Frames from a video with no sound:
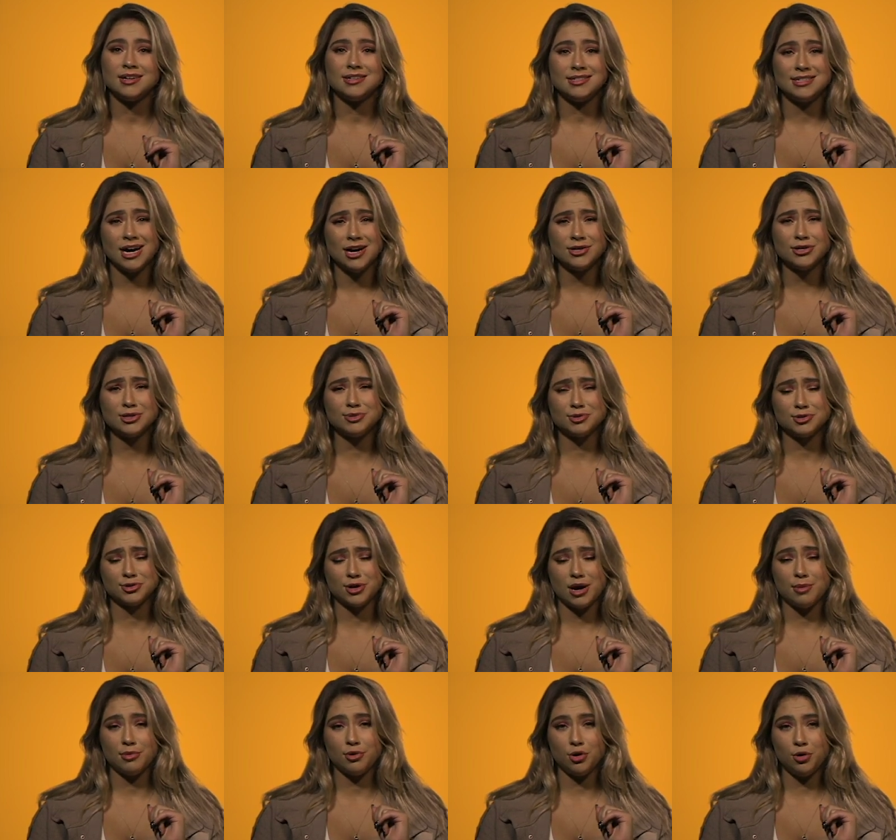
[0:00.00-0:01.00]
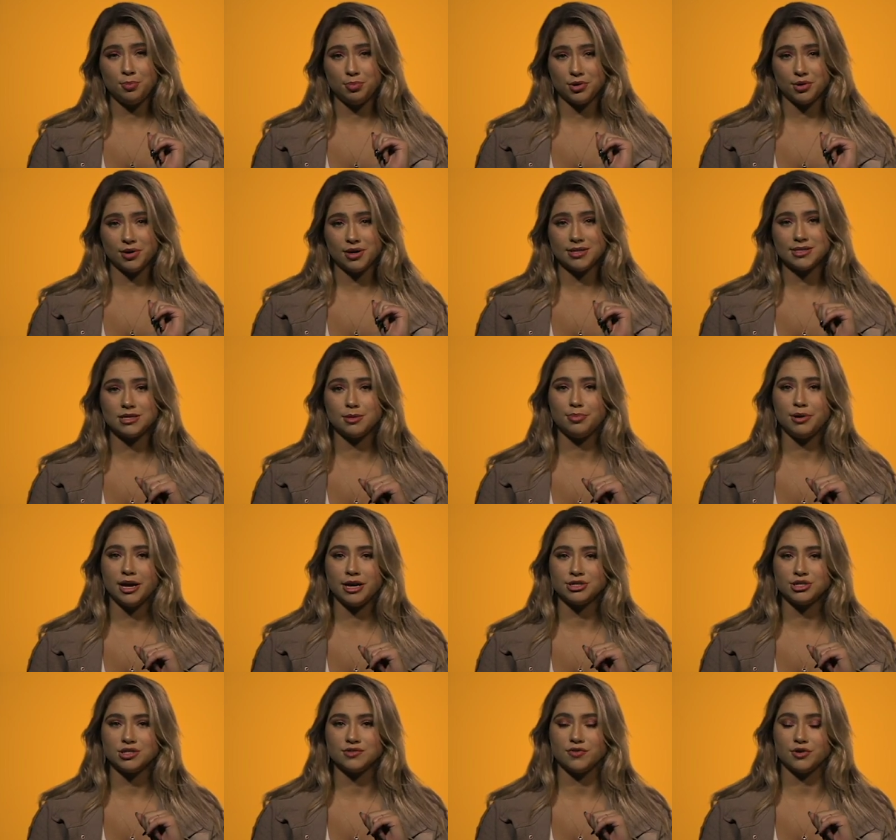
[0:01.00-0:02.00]
Doctors prescribe opioids to
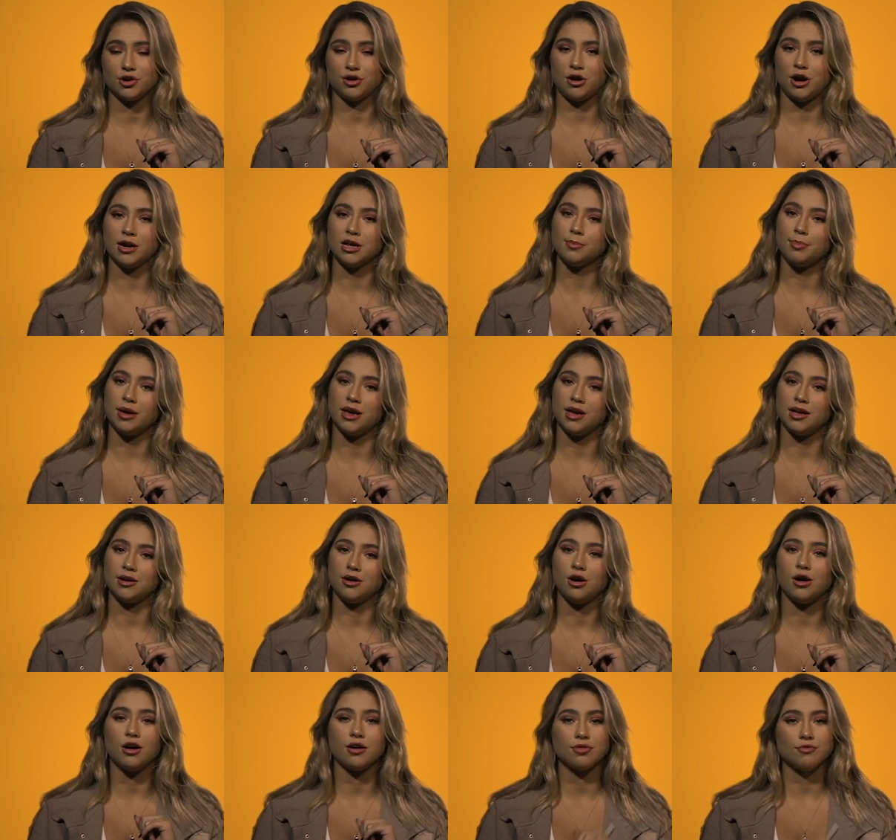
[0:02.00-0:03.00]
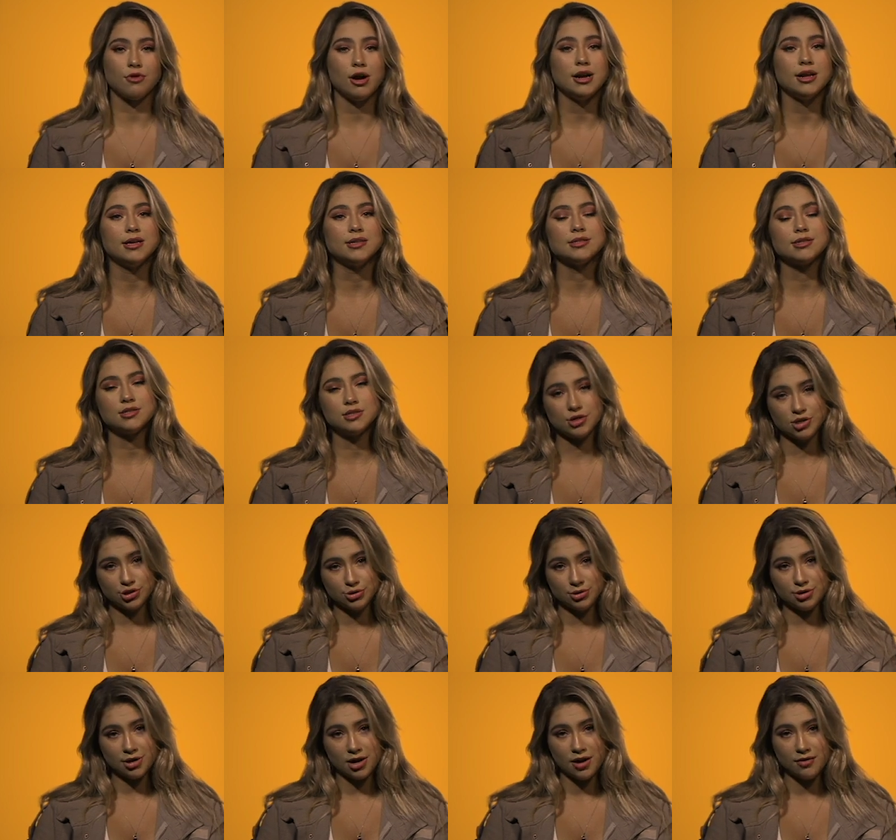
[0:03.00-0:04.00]
patients for chronic pain, arthritis,
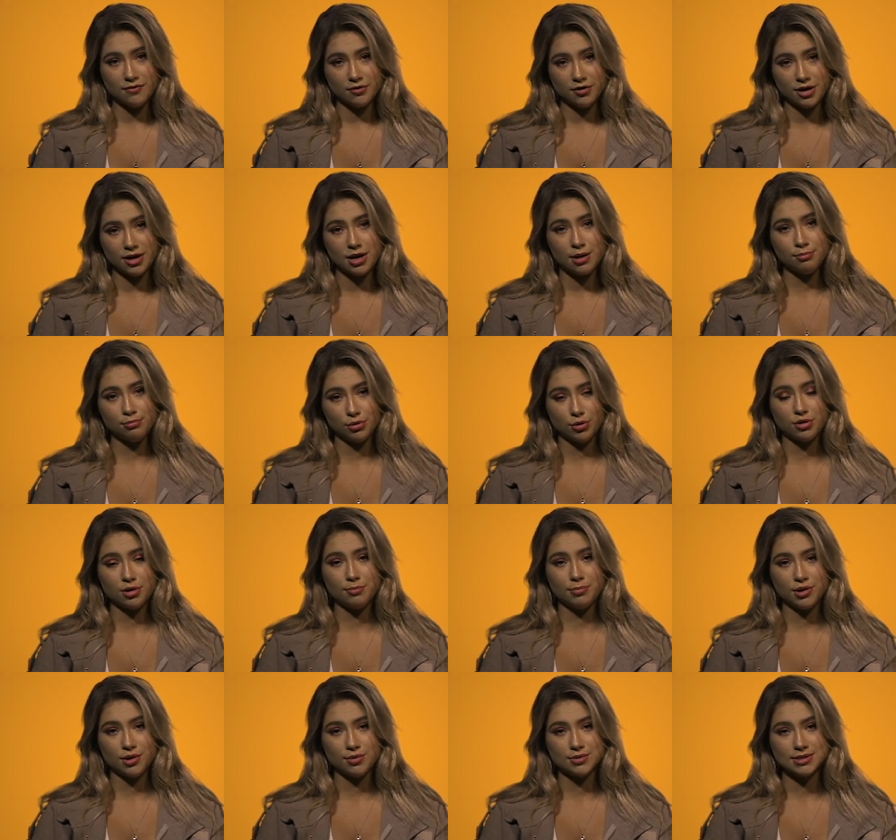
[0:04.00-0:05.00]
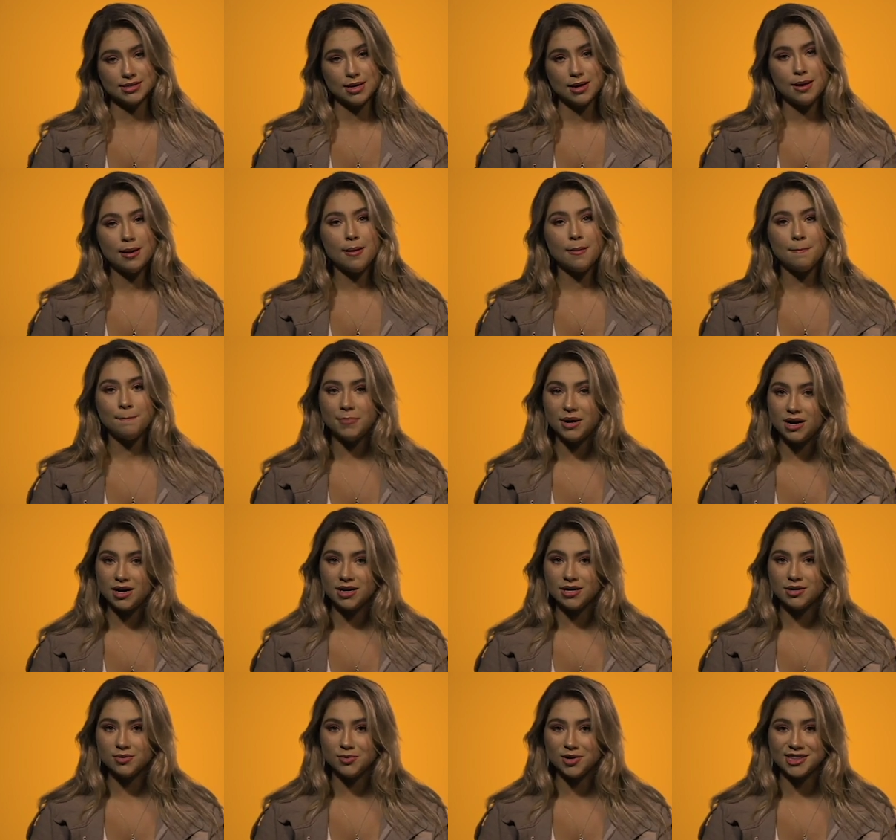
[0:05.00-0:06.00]
surgery recovery, and broken bones.
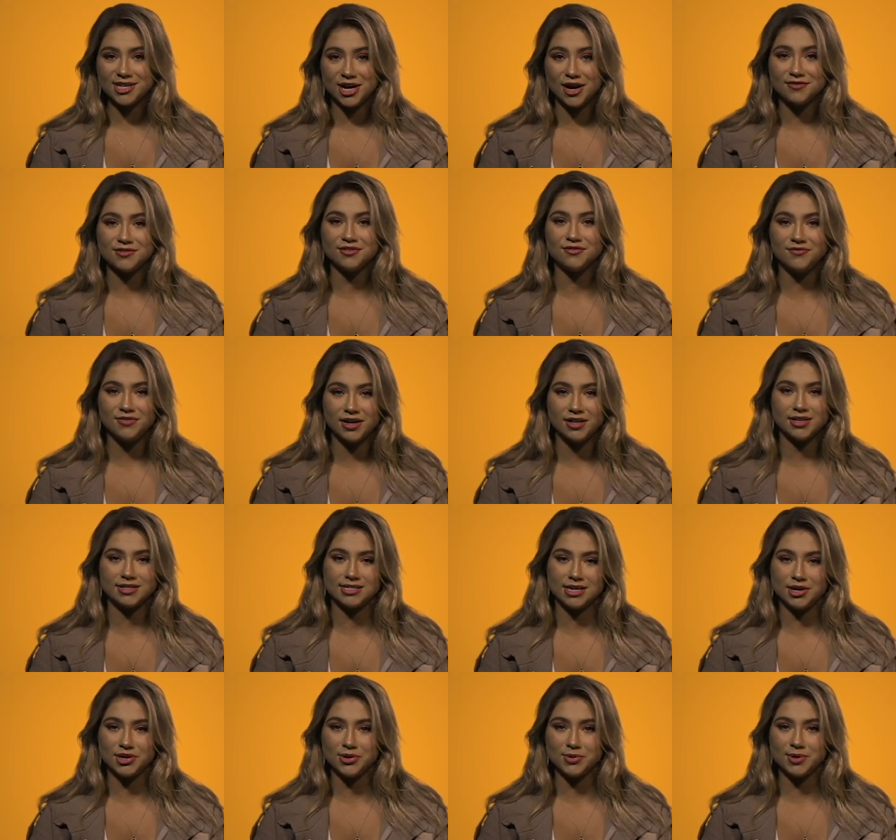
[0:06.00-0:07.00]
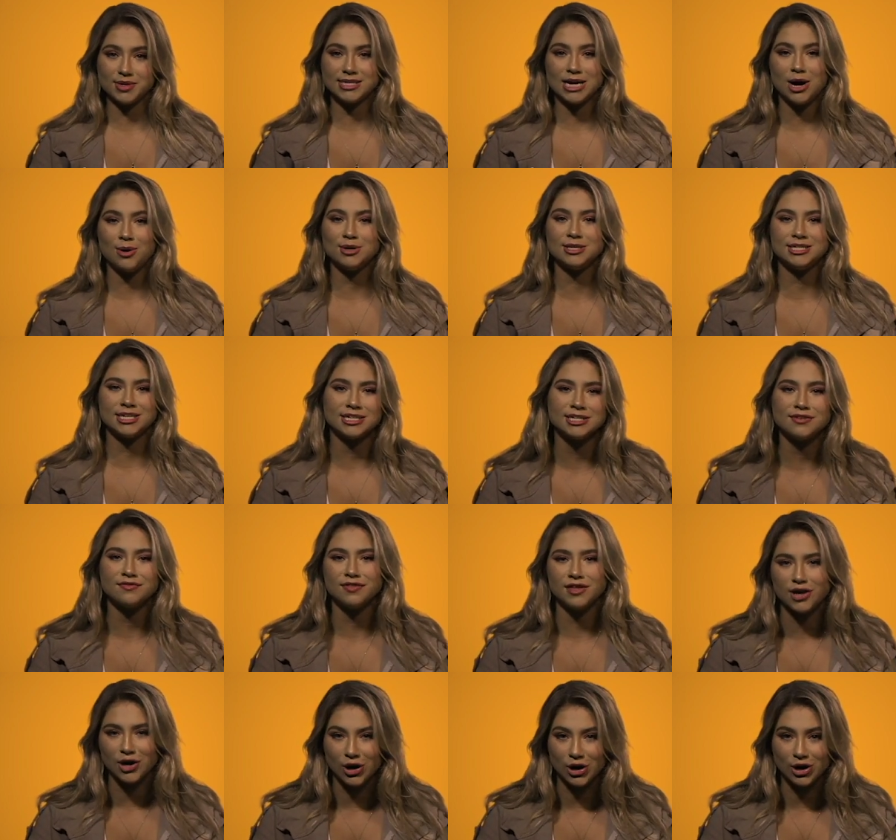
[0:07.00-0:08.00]
But what they often fail to tell you is how addictive
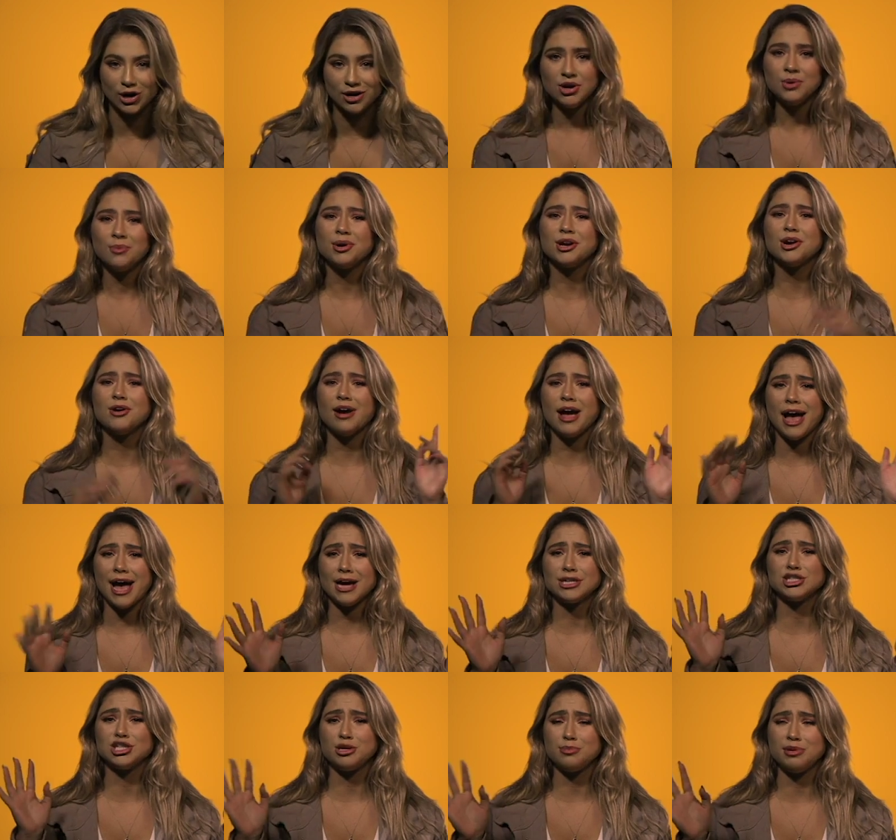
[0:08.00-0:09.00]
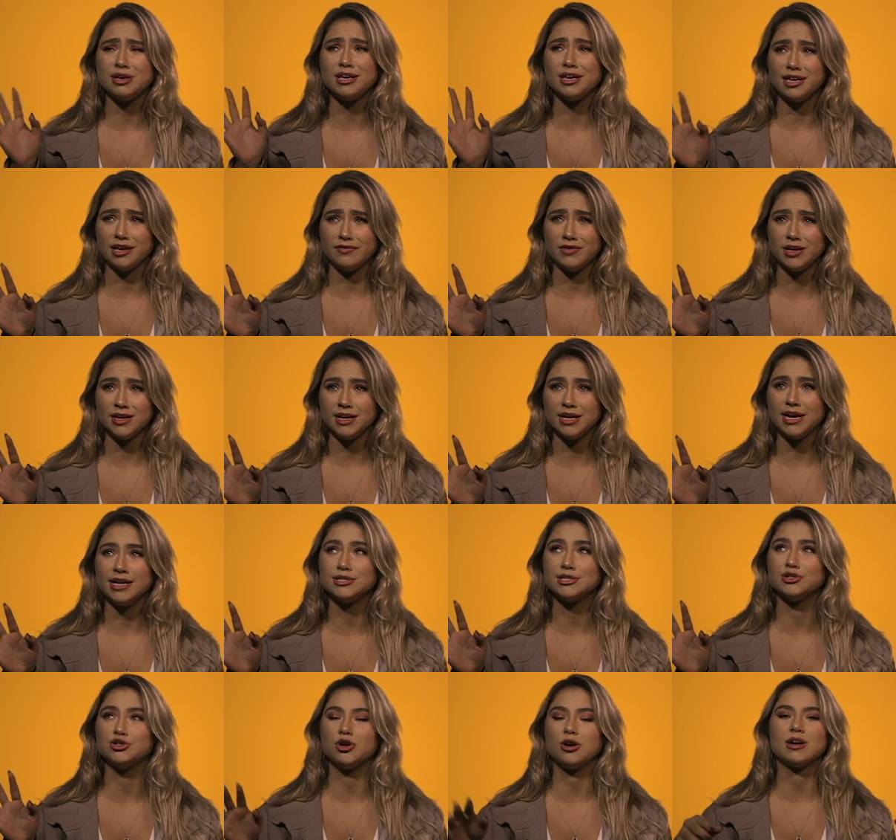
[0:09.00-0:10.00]
they are. What you're actually being given
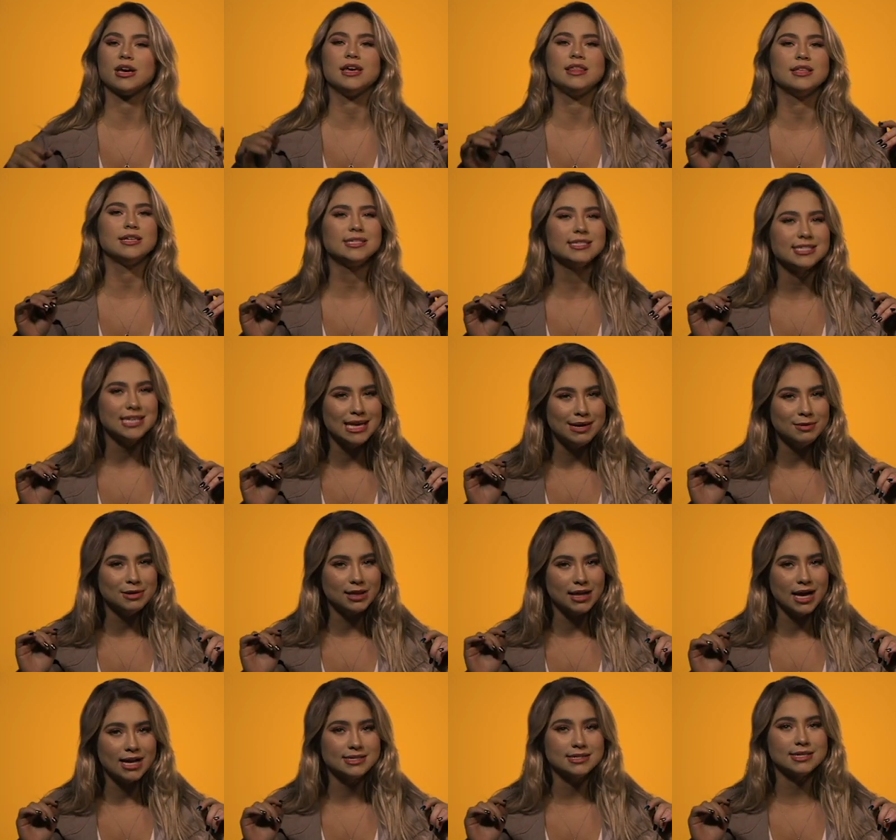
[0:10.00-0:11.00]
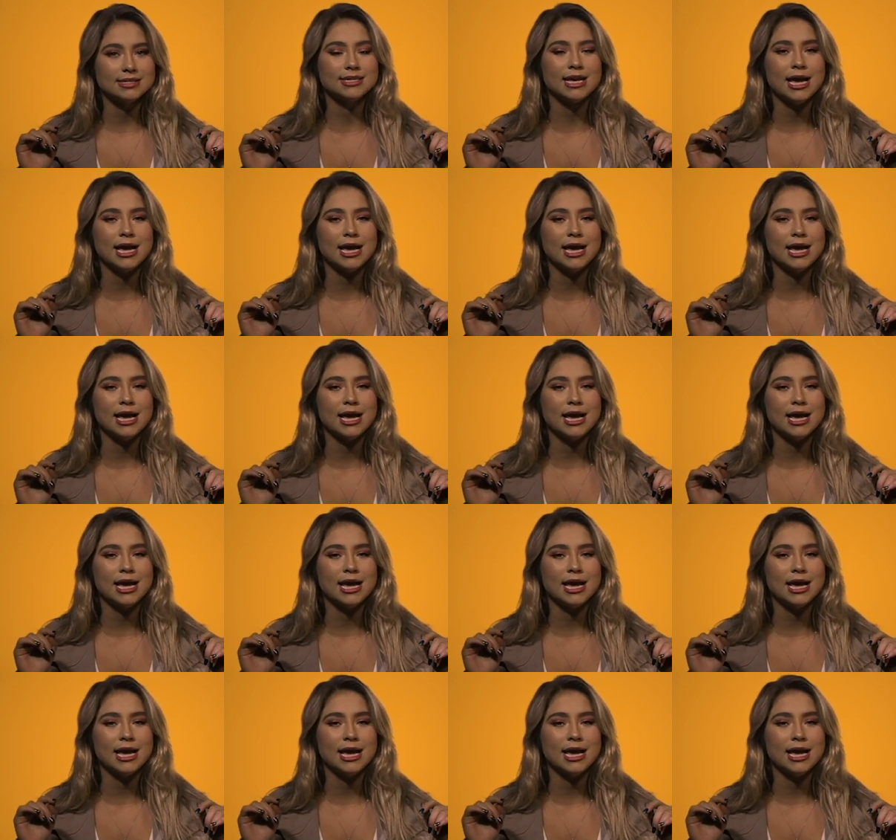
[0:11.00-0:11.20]
is a drug in the same class